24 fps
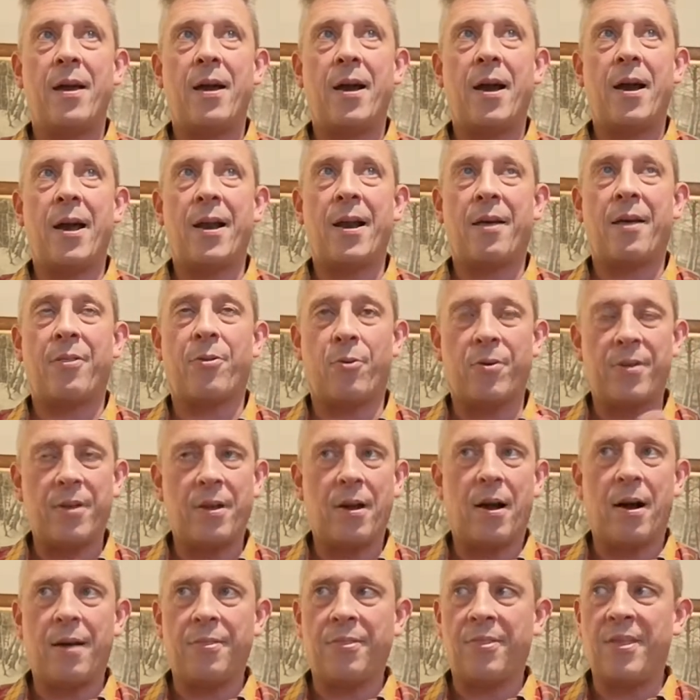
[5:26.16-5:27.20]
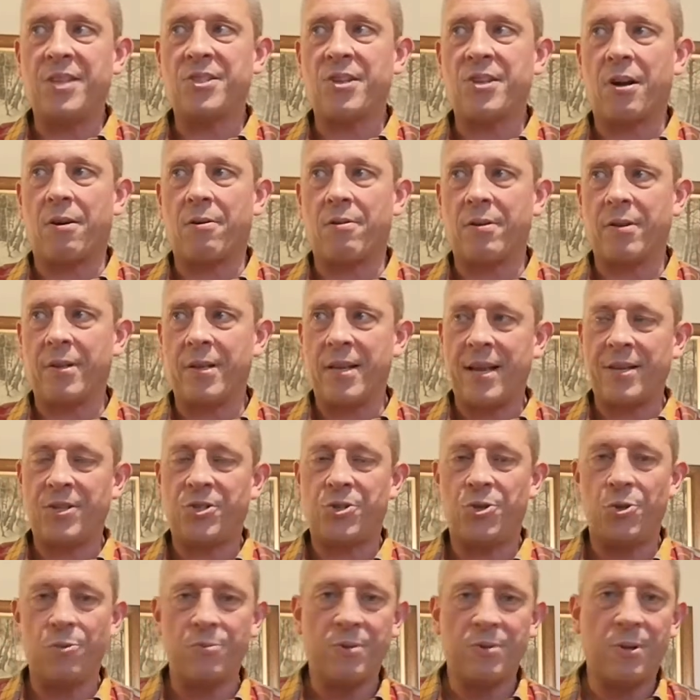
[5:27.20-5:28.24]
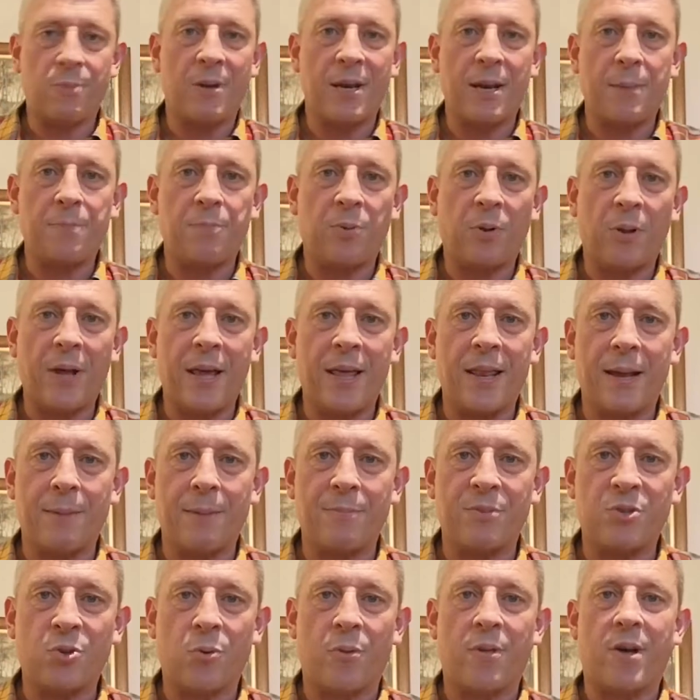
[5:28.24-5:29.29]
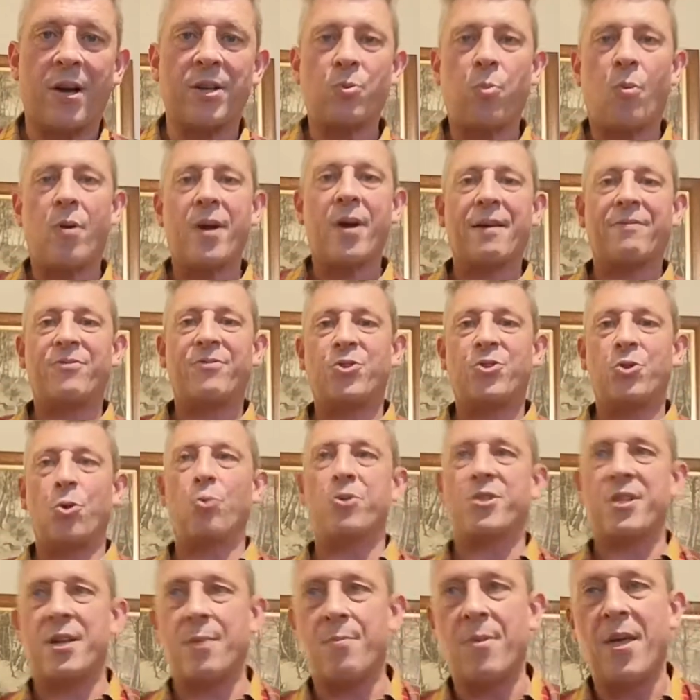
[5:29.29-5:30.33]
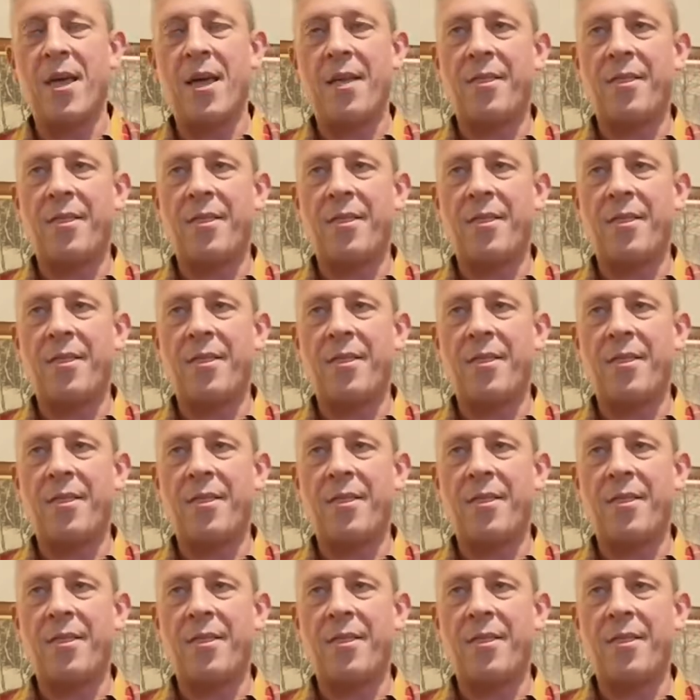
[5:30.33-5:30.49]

and I thought, these are really nice tunes, I'm going to play them. So that's why I've chosen them.